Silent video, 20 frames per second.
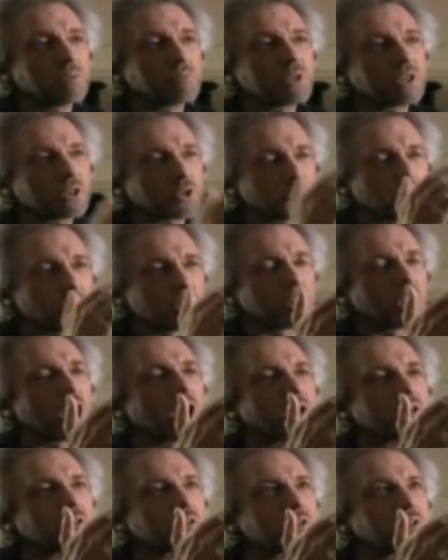because we
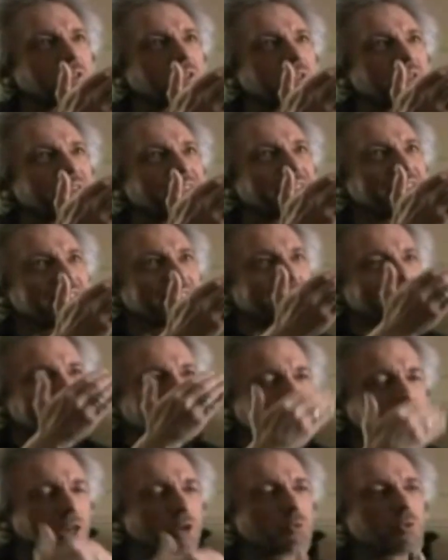lost the
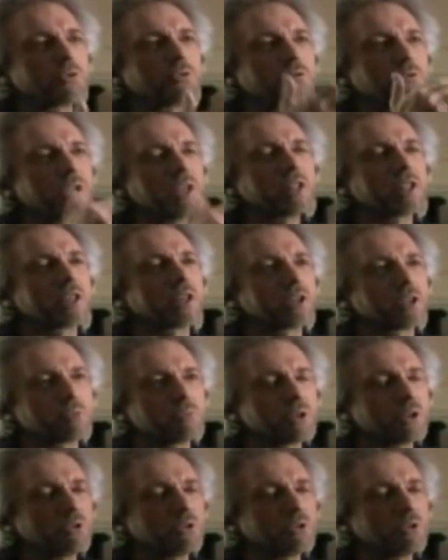link with feeling and